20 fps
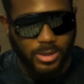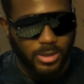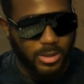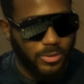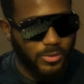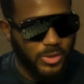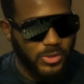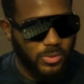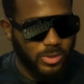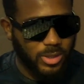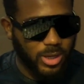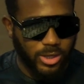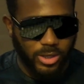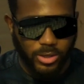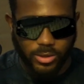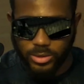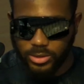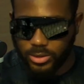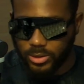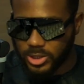That's when now
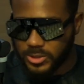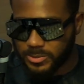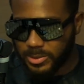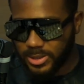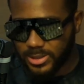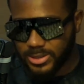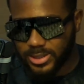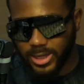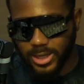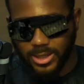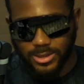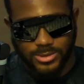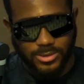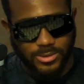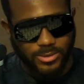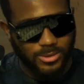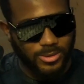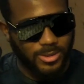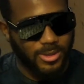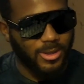you go explain tire. So
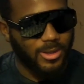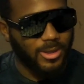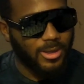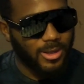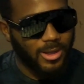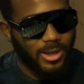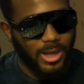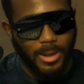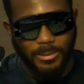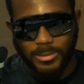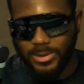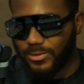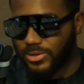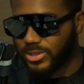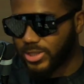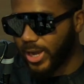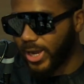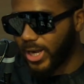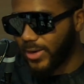I know I'm even tired of